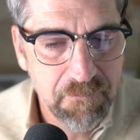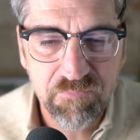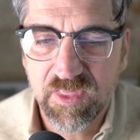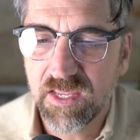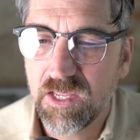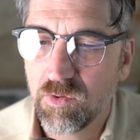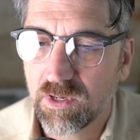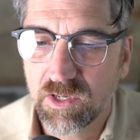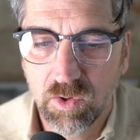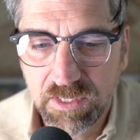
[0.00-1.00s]
that you are
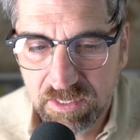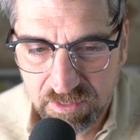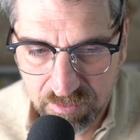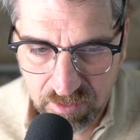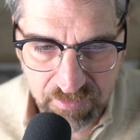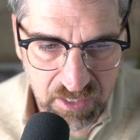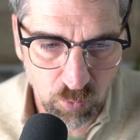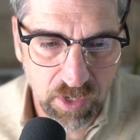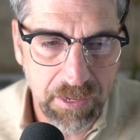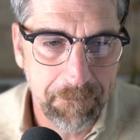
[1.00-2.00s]
going to do no matter what.